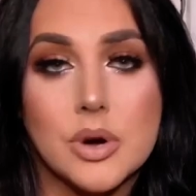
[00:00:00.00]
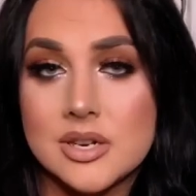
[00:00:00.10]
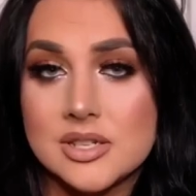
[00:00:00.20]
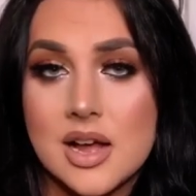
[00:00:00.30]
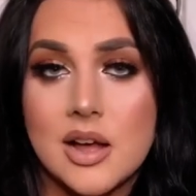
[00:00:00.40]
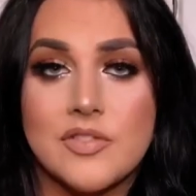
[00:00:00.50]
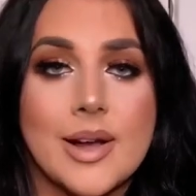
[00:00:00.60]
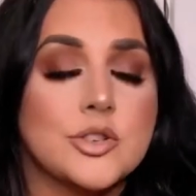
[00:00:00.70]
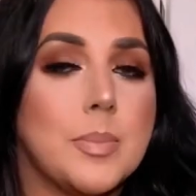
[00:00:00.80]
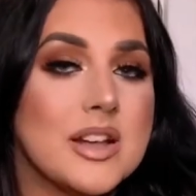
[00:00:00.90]
bronzer,
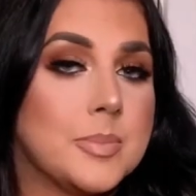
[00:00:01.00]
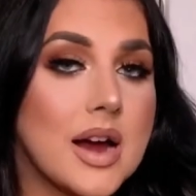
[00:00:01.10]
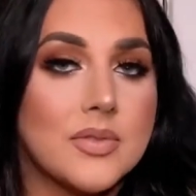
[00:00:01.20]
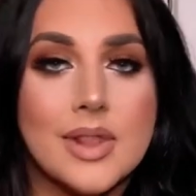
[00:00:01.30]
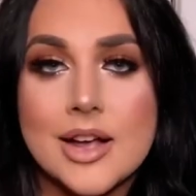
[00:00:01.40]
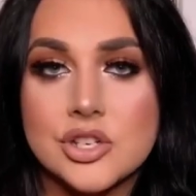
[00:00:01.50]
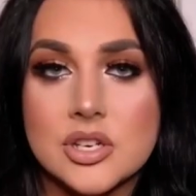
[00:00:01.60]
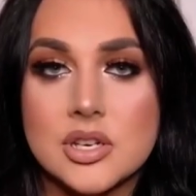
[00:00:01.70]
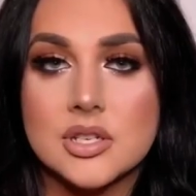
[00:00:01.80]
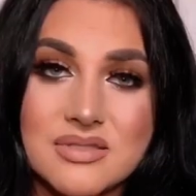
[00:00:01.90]
find your best pair of
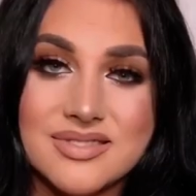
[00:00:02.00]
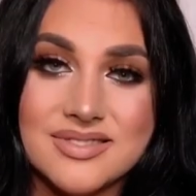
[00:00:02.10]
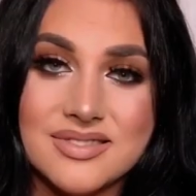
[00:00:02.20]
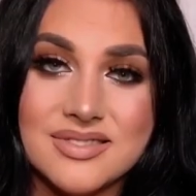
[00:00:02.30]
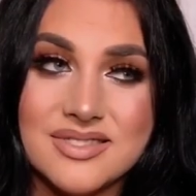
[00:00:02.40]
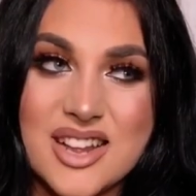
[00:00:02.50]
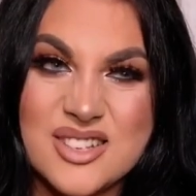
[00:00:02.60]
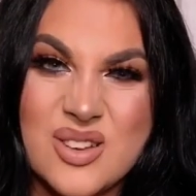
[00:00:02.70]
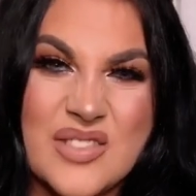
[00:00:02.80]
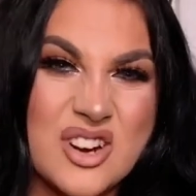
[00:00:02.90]
lashes.
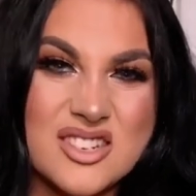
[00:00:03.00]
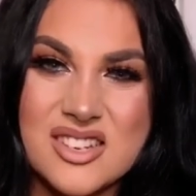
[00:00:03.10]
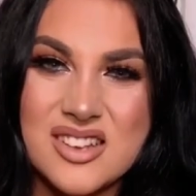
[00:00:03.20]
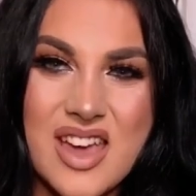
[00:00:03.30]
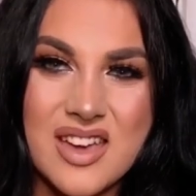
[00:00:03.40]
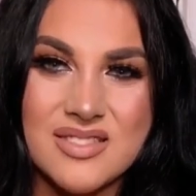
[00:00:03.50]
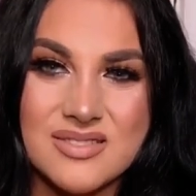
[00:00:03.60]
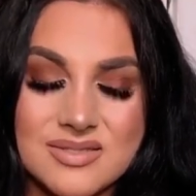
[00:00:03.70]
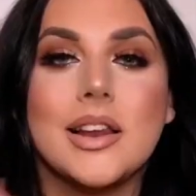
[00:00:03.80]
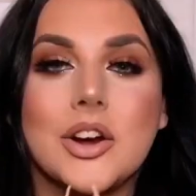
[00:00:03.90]
That's all I've got to say.
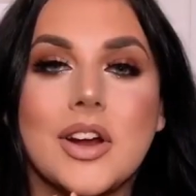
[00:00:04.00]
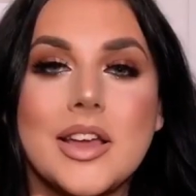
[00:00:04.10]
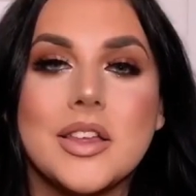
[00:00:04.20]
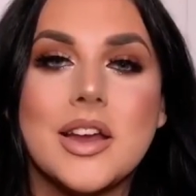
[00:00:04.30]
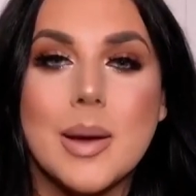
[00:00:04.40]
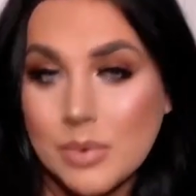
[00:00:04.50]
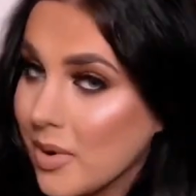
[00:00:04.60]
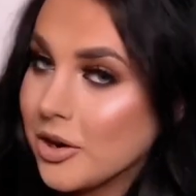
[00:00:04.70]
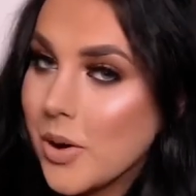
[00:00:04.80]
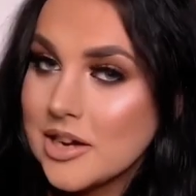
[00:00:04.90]
Literally the
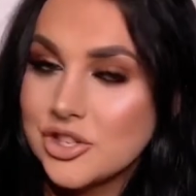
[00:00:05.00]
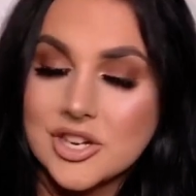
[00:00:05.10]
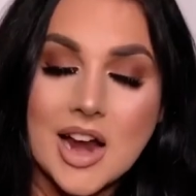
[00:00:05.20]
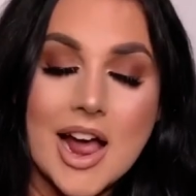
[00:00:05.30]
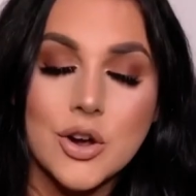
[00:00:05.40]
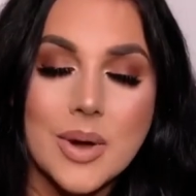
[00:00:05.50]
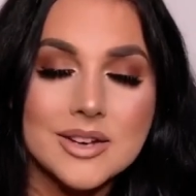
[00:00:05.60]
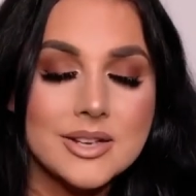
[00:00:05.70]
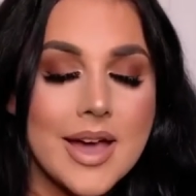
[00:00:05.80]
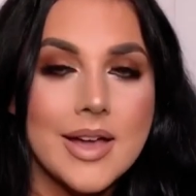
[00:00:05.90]
#1 question I
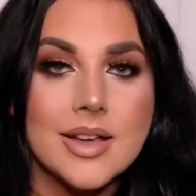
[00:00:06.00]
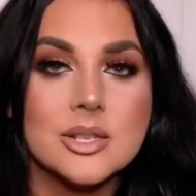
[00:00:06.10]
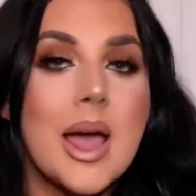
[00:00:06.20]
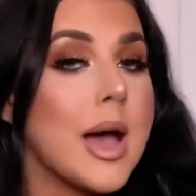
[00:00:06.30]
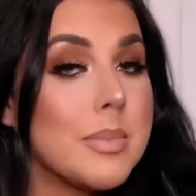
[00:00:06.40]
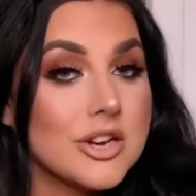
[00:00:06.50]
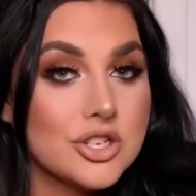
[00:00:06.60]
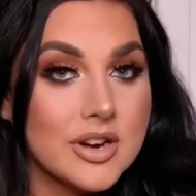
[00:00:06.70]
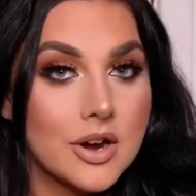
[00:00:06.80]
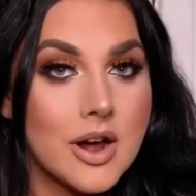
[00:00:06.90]
always get is, how
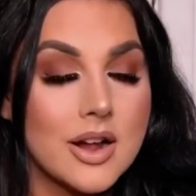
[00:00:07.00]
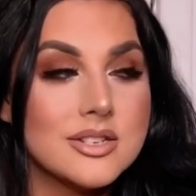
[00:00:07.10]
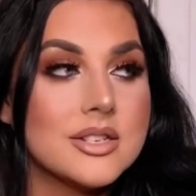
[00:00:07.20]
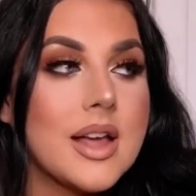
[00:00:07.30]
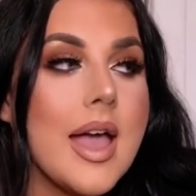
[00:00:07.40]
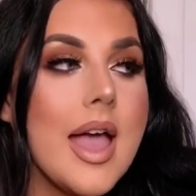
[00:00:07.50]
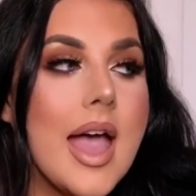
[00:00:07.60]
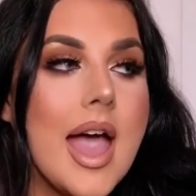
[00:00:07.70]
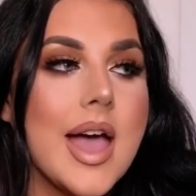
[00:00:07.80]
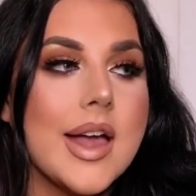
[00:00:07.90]
much did it cost?
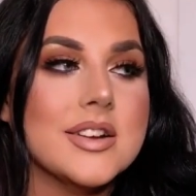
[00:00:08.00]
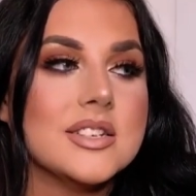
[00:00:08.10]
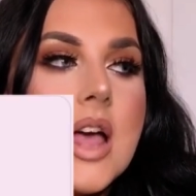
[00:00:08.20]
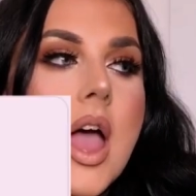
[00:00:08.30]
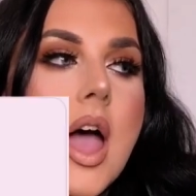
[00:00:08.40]
And